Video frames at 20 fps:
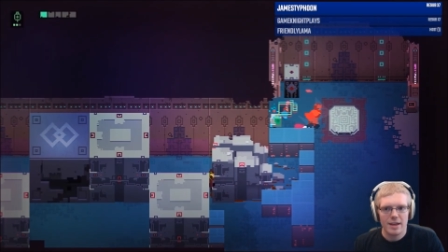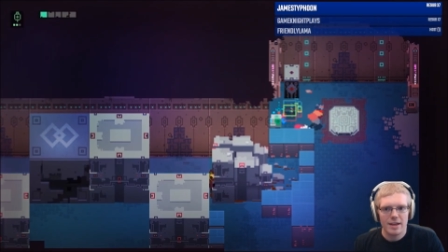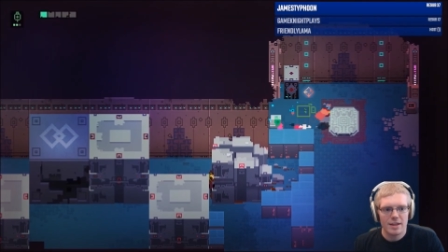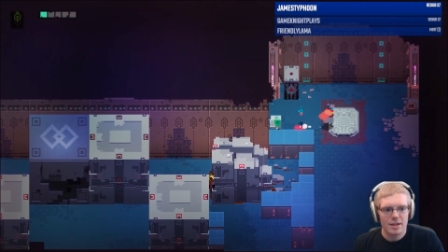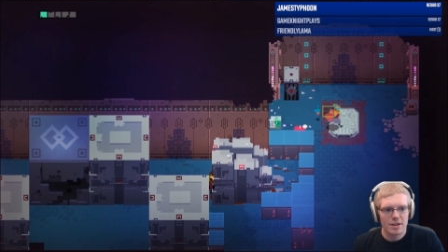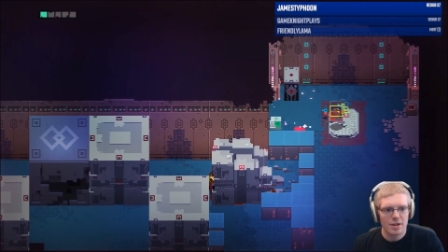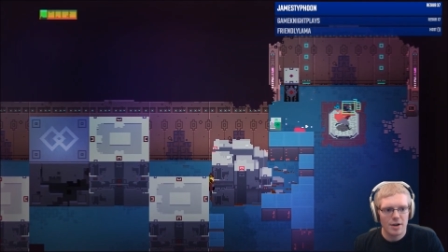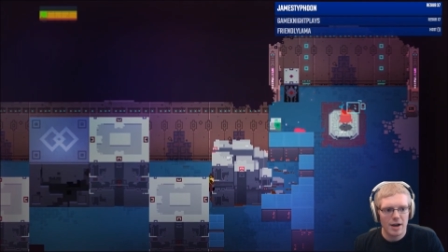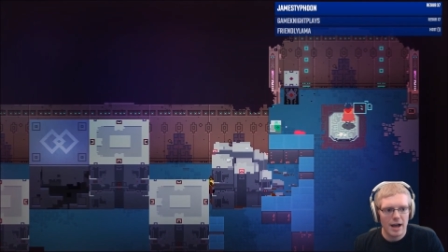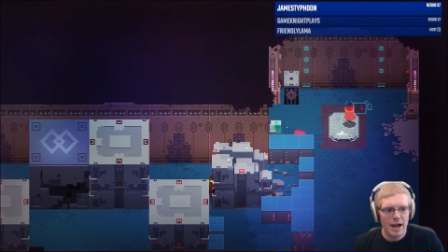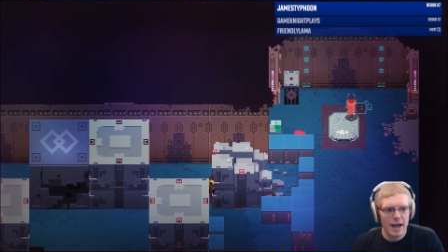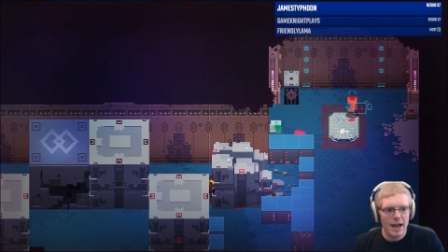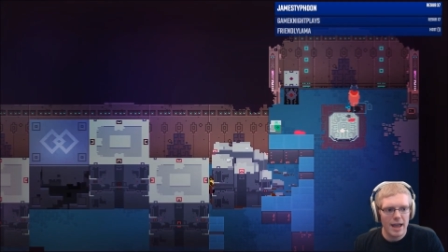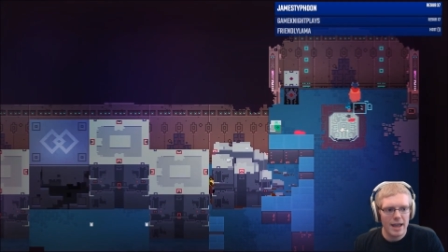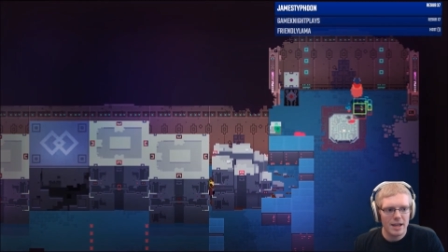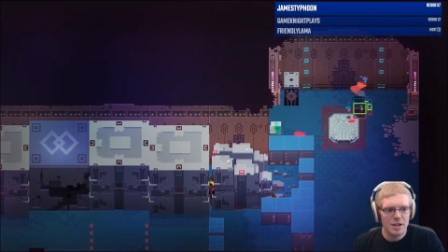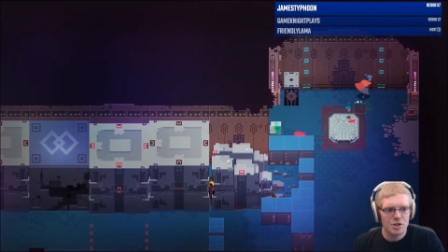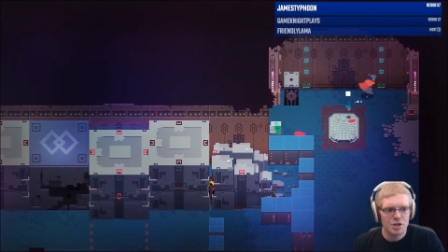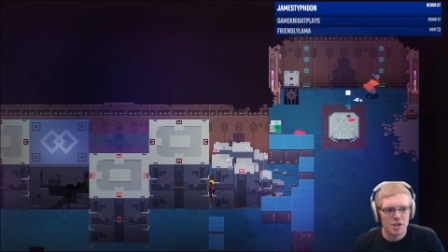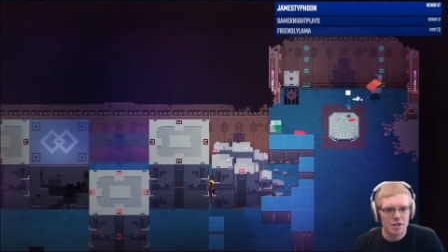So
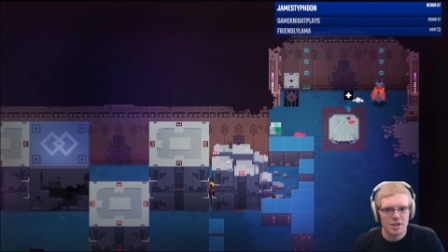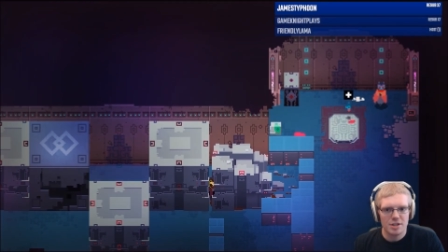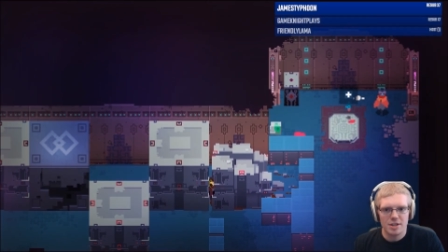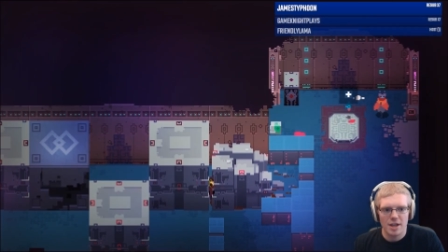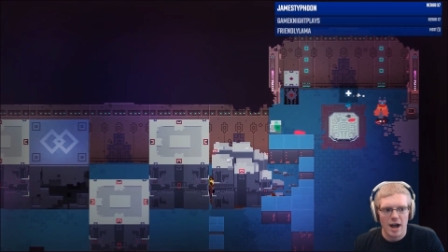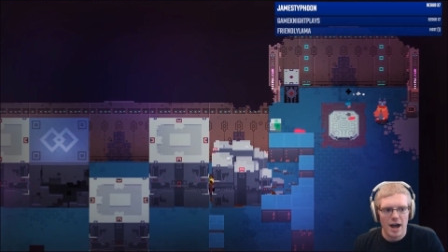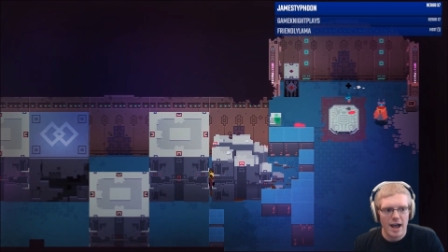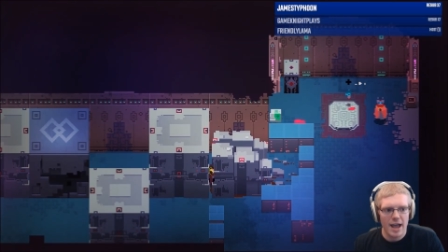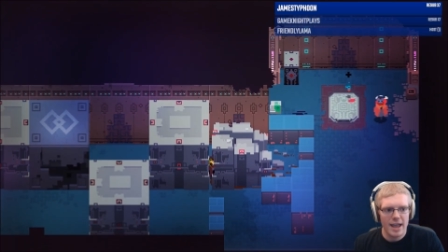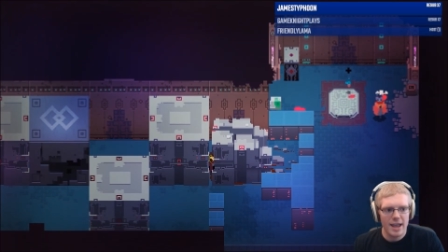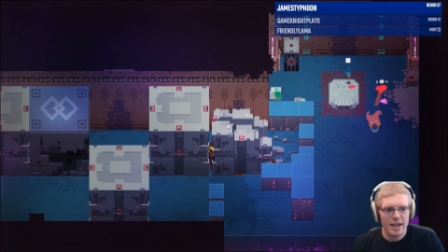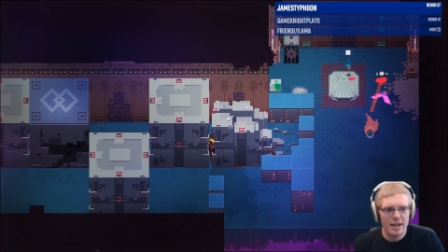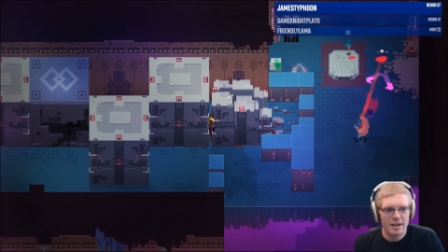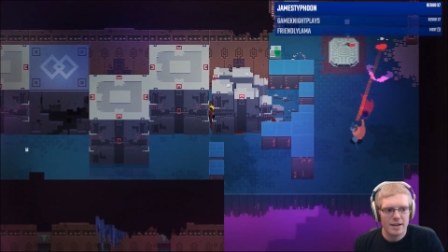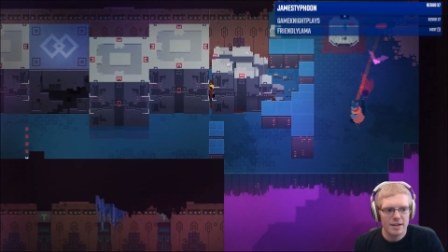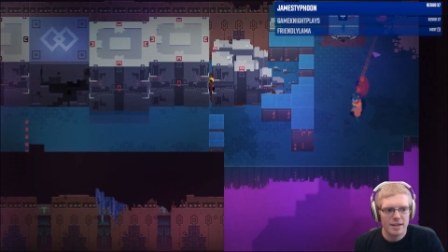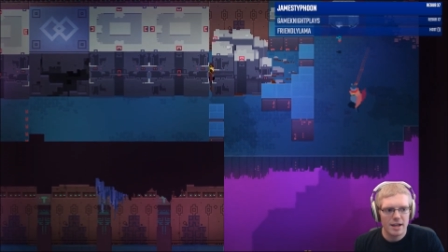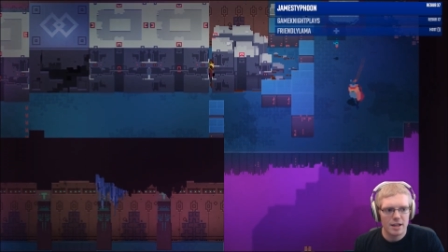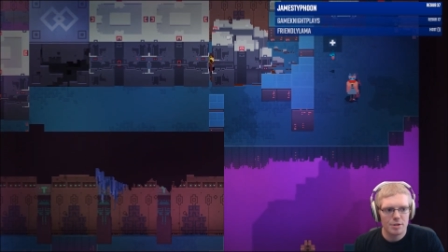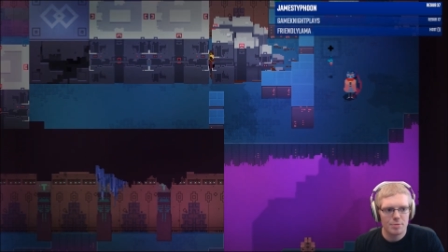I just die.
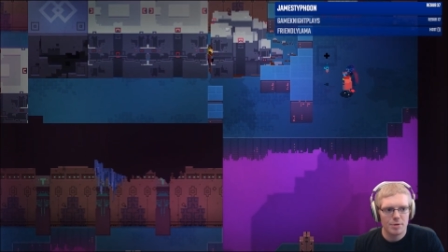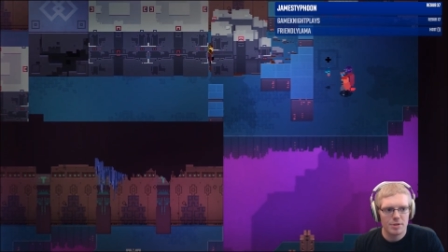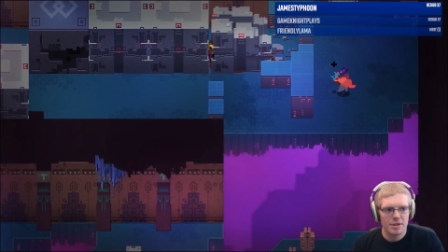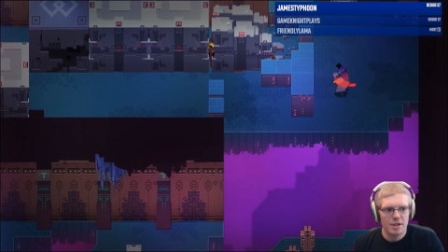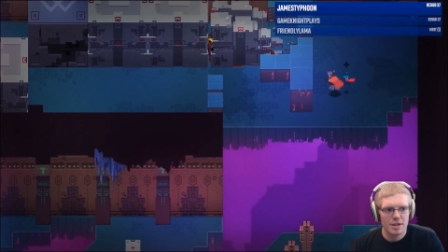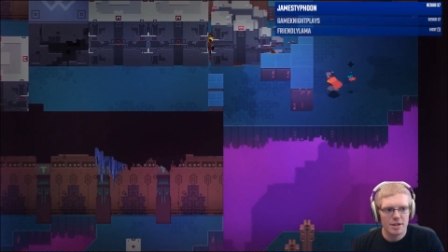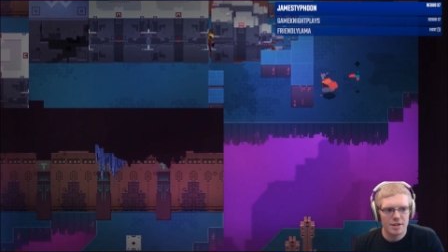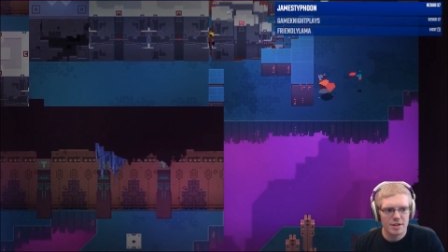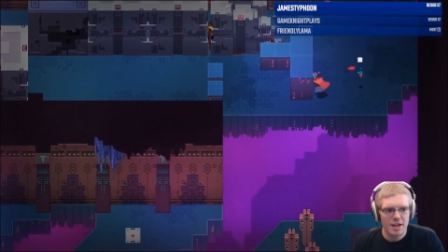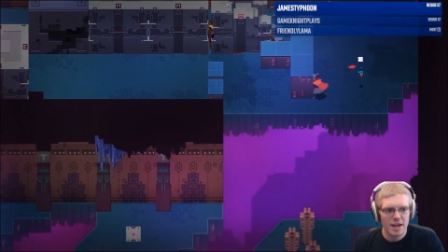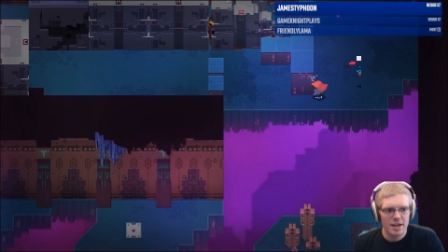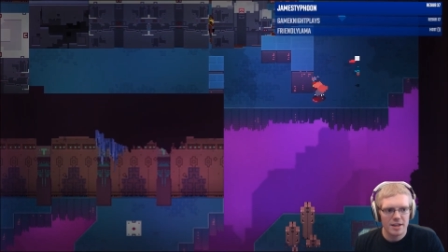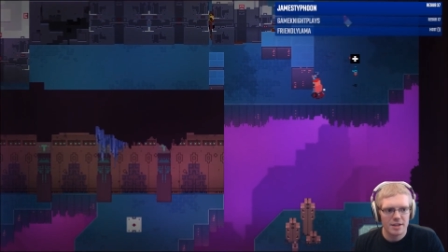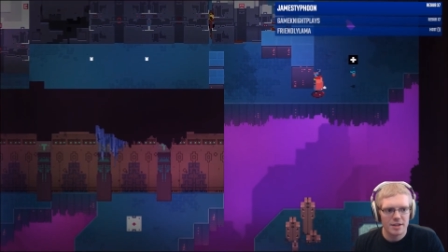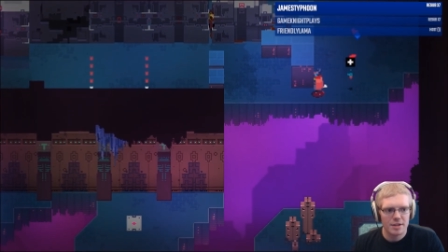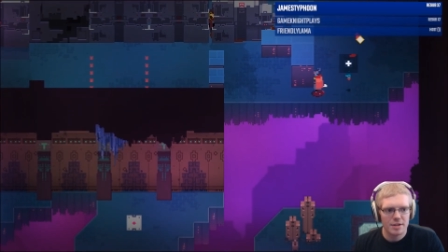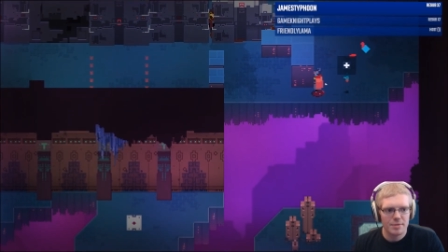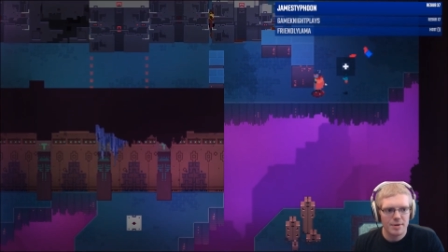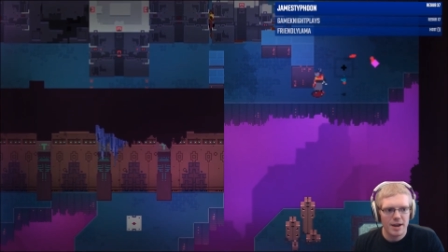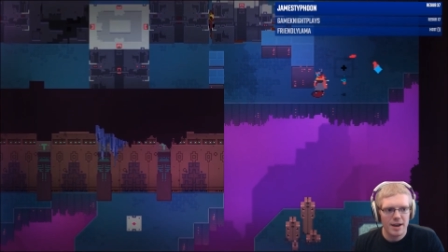That's what this
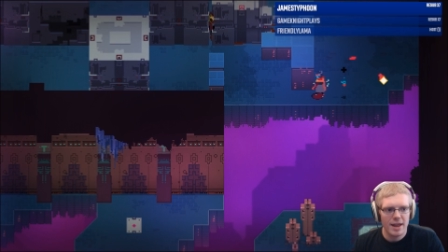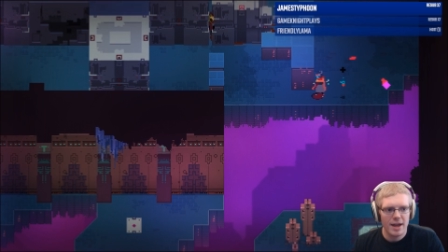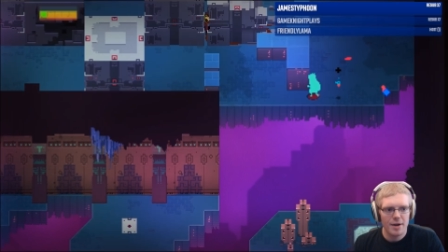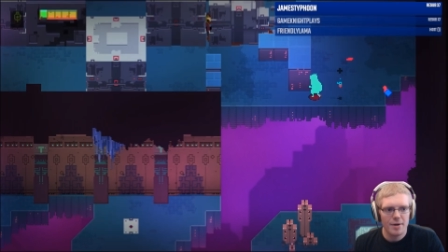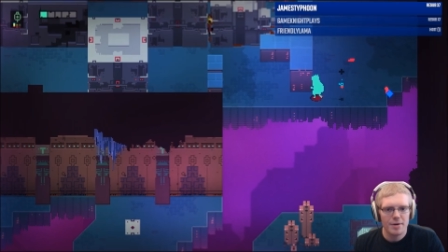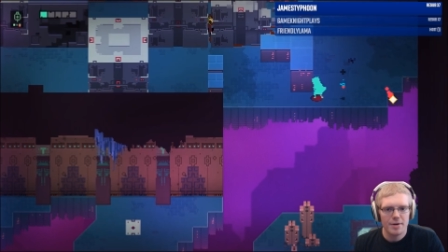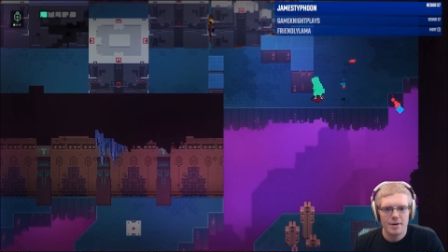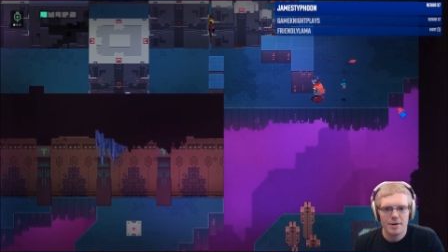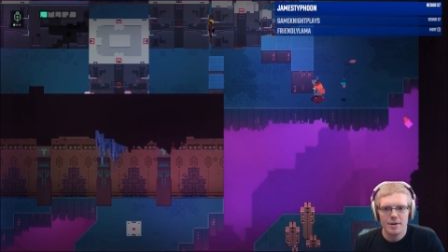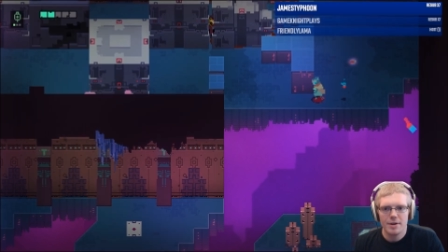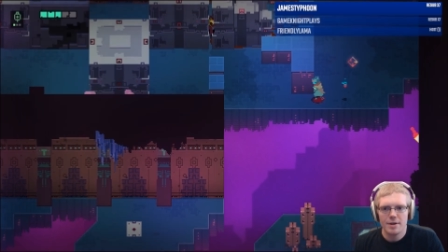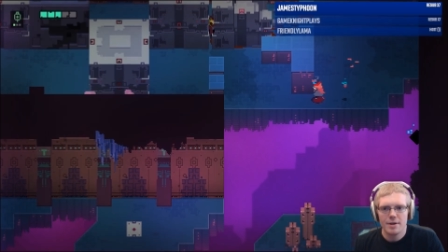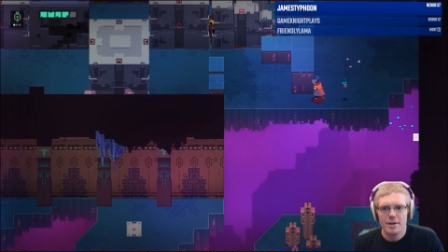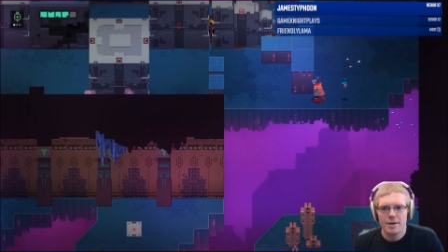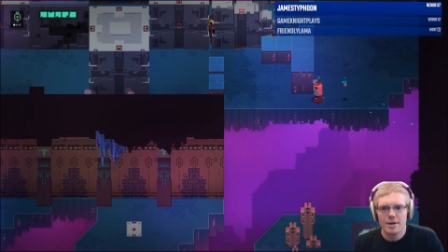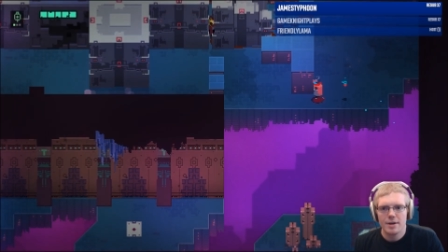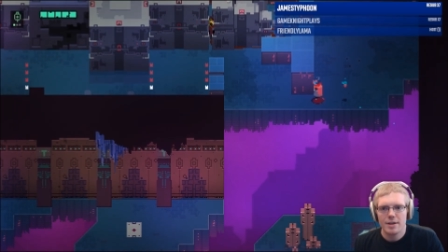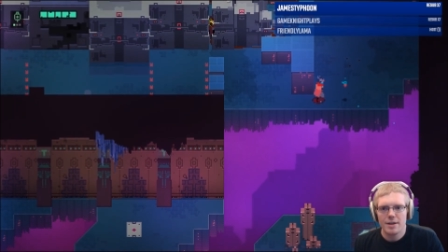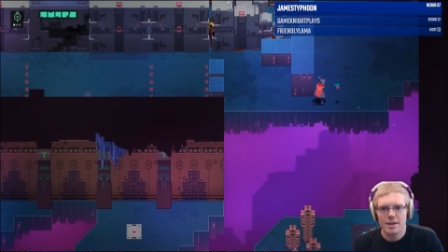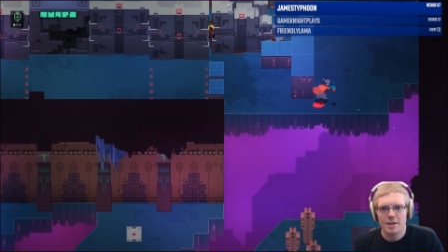says right now.
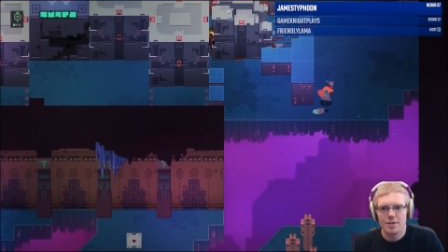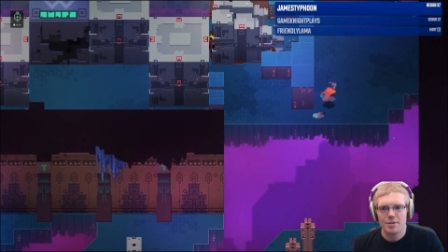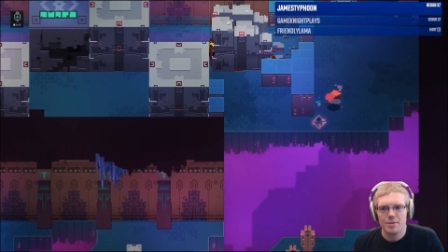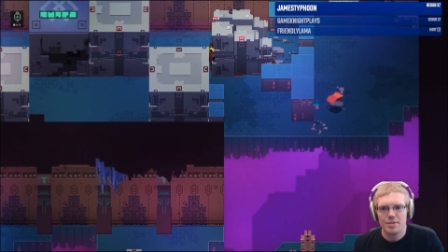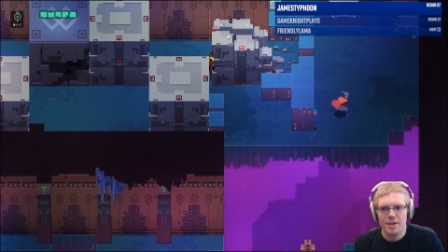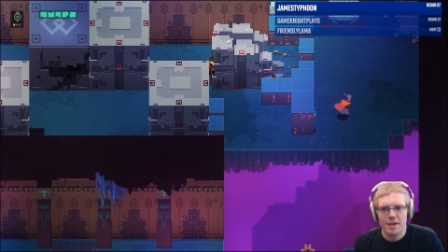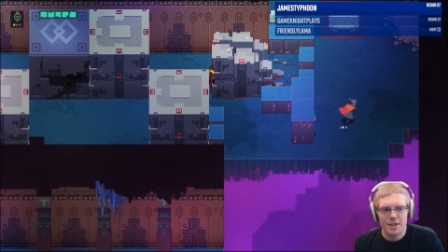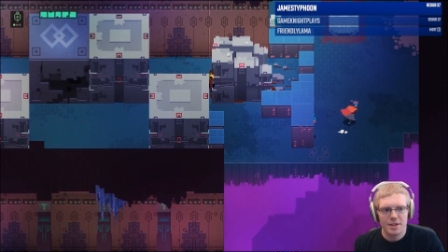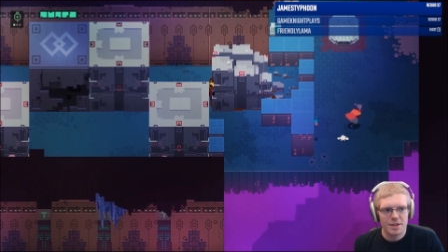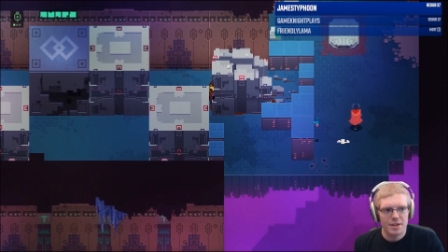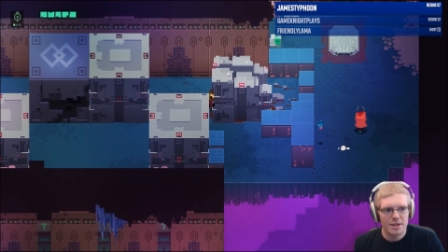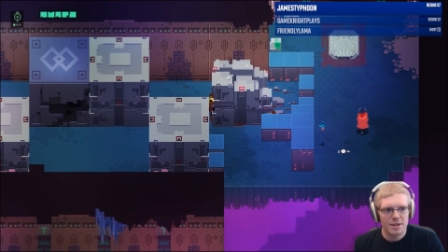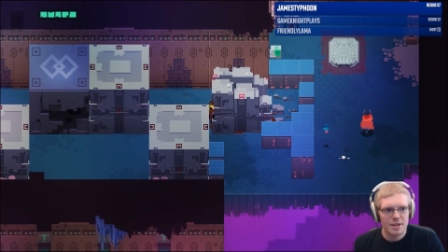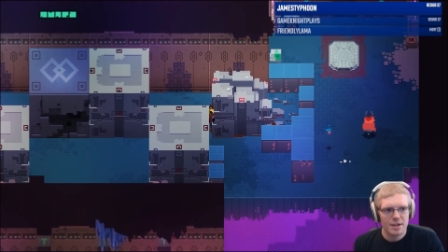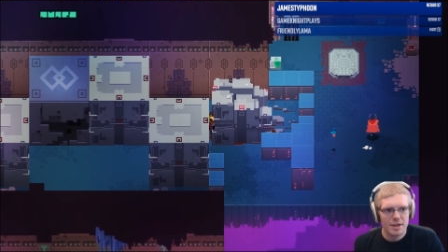Let's do this.